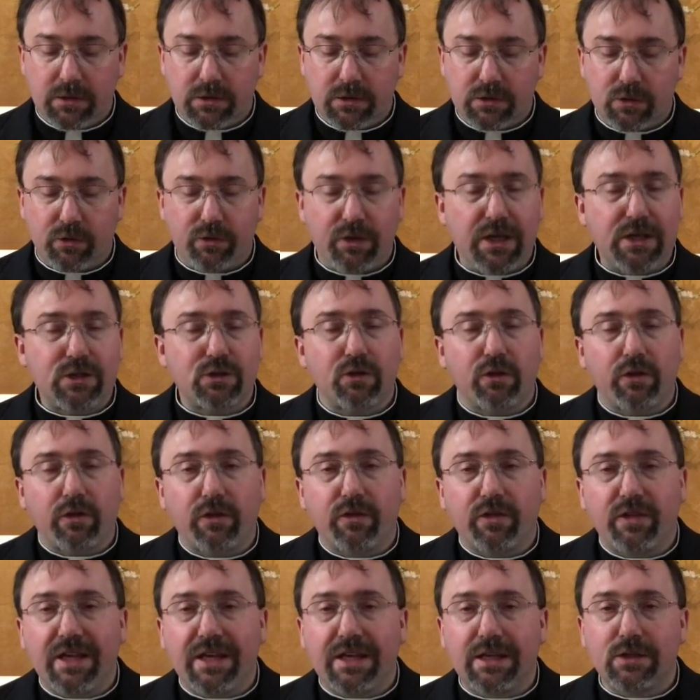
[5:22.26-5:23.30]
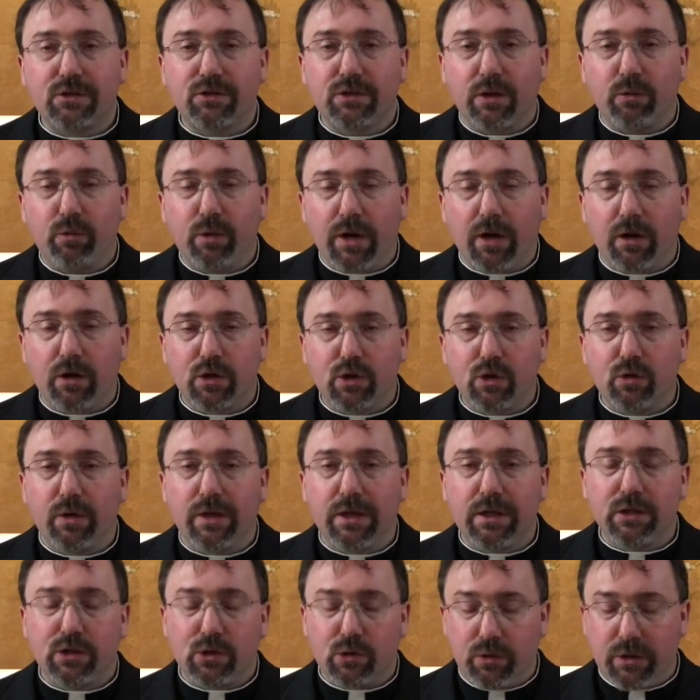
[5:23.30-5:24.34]
So these are the things that we are
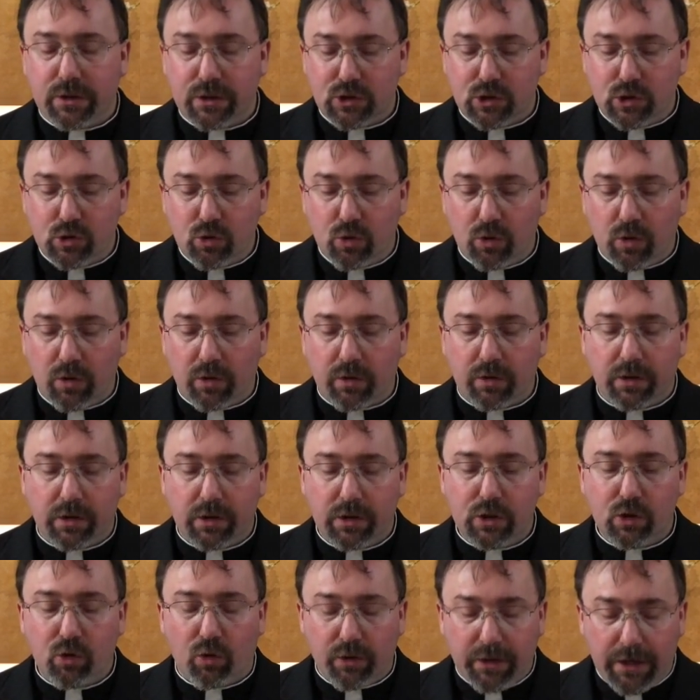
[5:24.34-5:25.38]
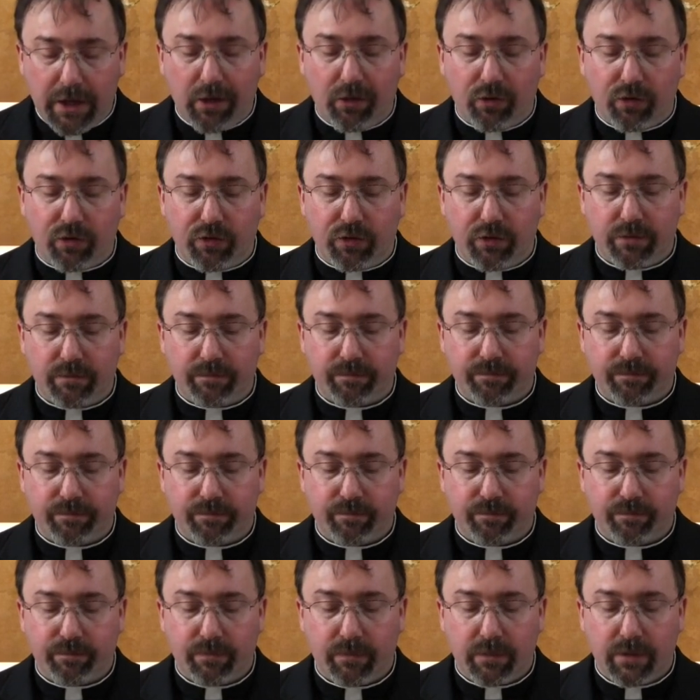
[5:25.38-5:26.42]
doing to ensure your health.
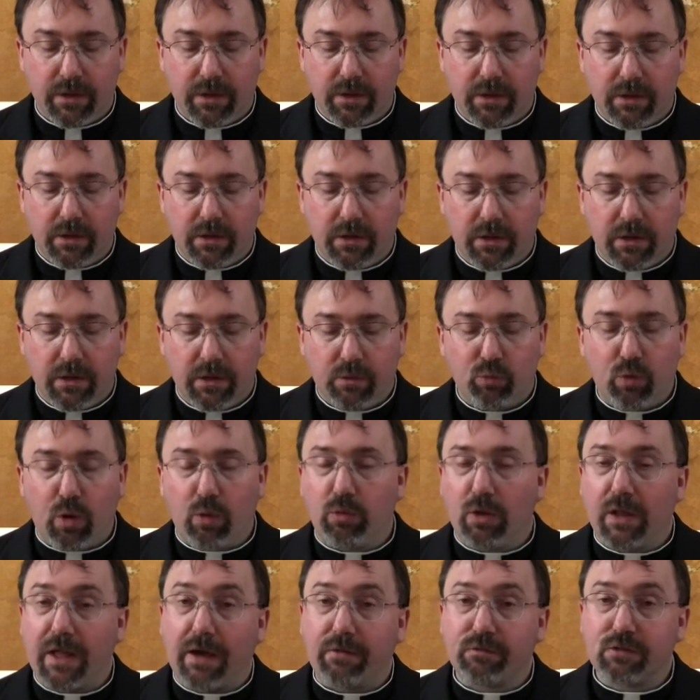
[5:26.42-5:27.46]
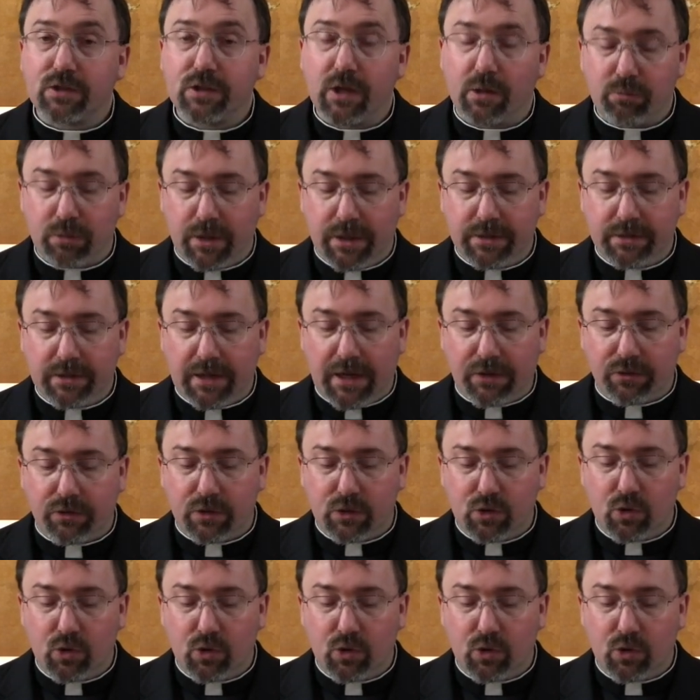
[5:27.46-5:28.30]
We will have someone at the